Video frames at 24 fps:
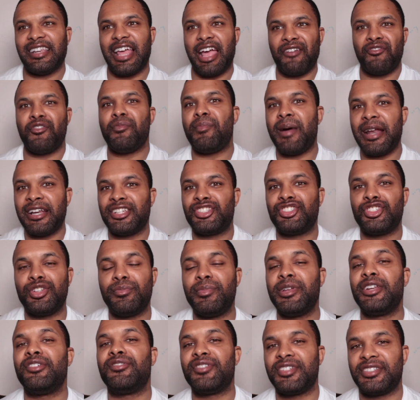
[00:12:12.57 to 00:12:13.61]
everybody should
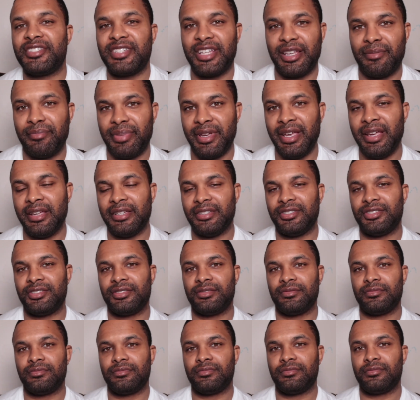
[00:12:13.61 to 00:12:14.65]
have been on the same
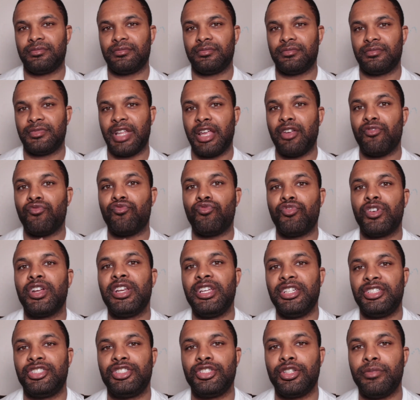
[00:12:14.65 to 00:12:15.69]
page. They
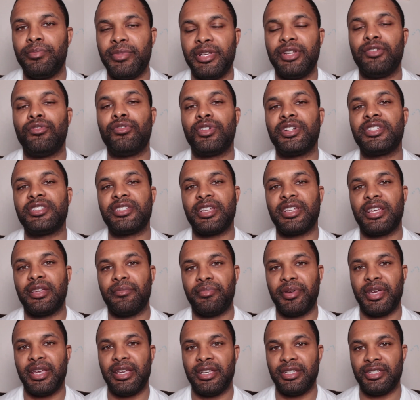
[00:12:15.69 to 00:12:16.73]
really should have been on the same
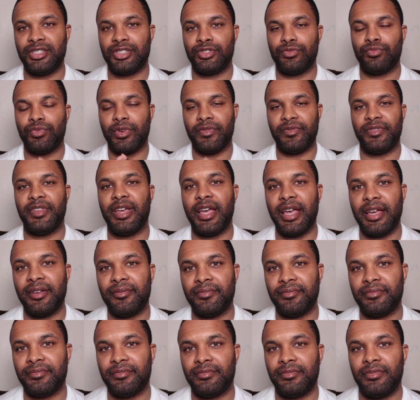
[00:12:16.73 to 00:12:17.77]
page with that.
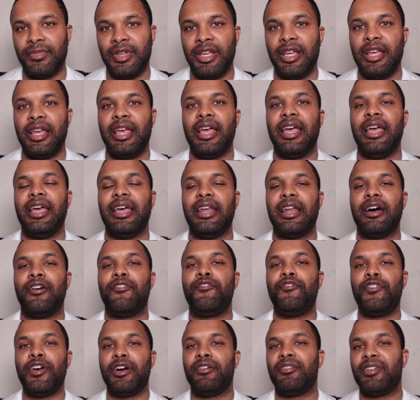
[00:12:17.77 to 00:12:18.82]
And I
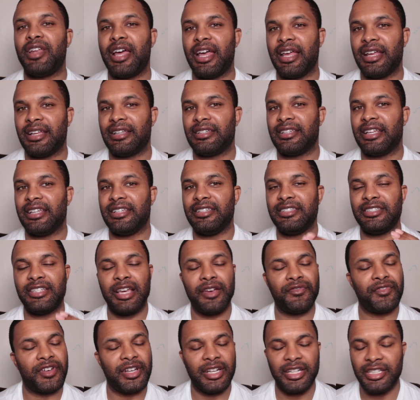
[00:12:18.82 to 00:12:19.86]
felt like they
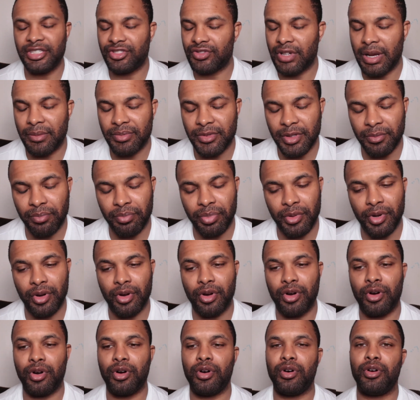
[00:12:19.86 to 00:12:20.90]
definitely dropped the
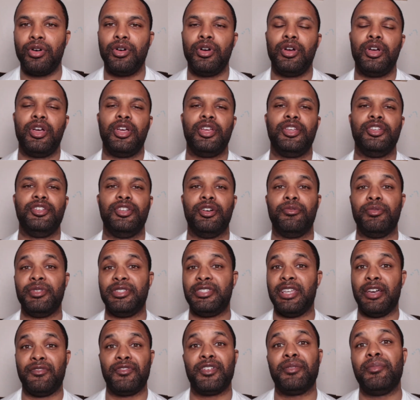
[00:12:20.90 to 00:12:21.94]
ball. You know, we
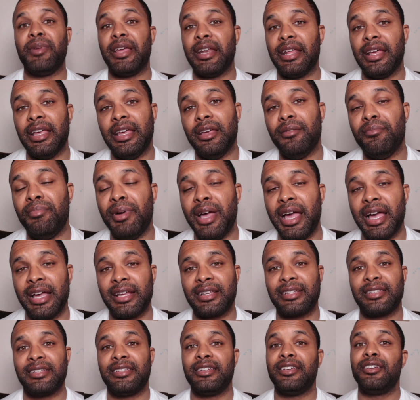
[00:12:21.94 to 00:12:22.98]
definitely made an
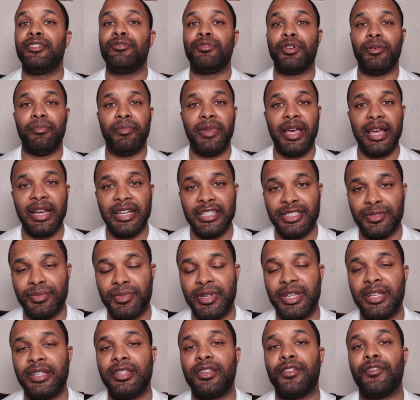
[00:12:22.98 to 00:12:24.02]
impact with
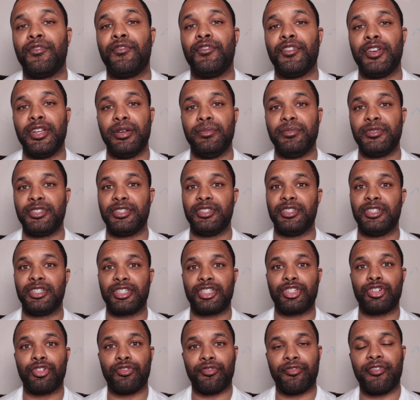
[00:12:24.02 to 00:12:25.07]
management for them to
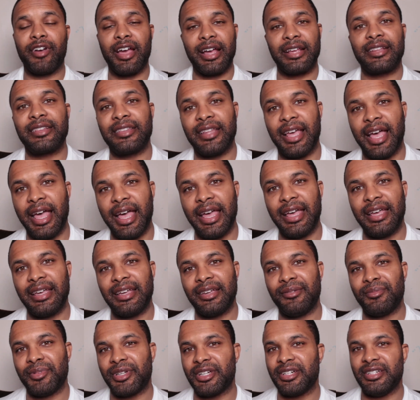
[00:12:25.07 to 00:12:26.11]
correct that,
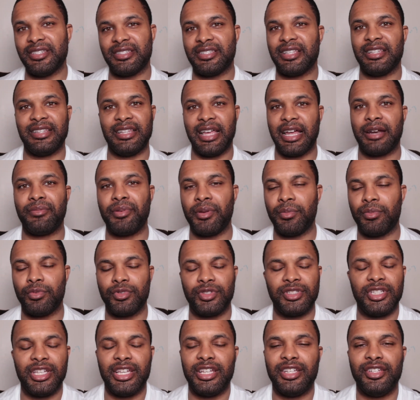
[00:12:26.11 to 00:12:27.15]
because a lot of people
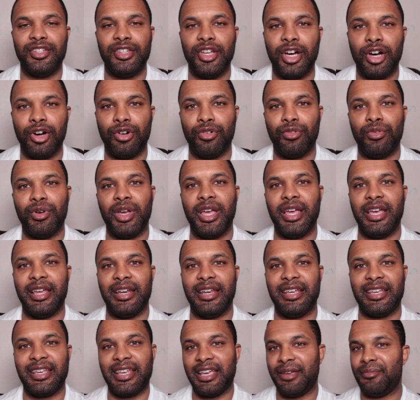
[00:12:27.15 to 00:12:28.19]
didn't know, and
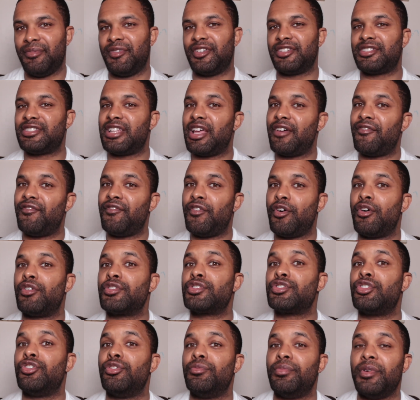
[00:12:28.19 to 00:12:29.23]
they gave us that
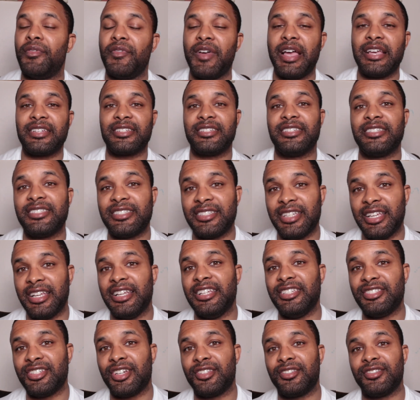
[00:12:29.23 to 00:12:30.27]
false hope of actually seeing
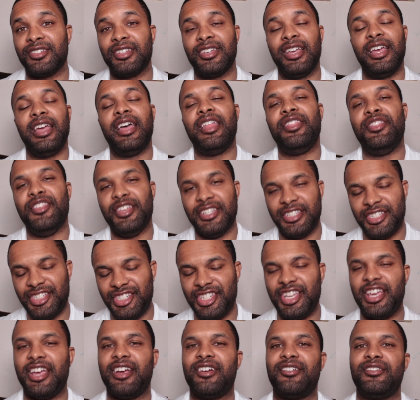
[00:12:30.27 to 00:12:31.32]
each other this
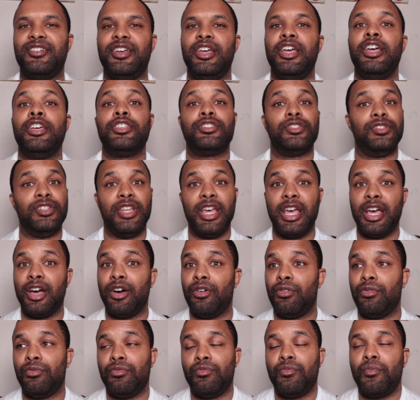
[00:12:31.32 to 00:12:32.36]
year. So
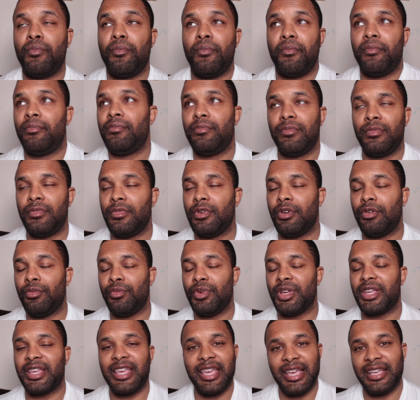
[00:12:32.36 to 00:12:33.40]
now,
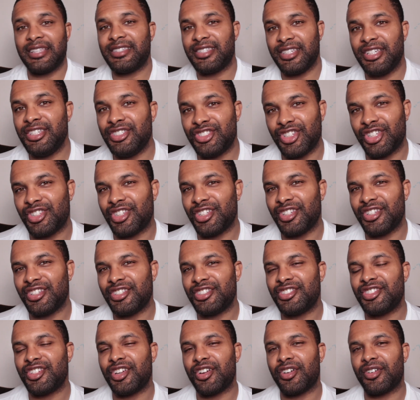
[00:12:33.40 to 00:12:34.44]
we can't see each other
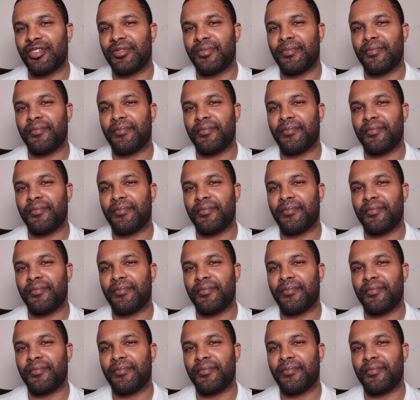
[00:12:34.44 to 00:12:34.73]
this year.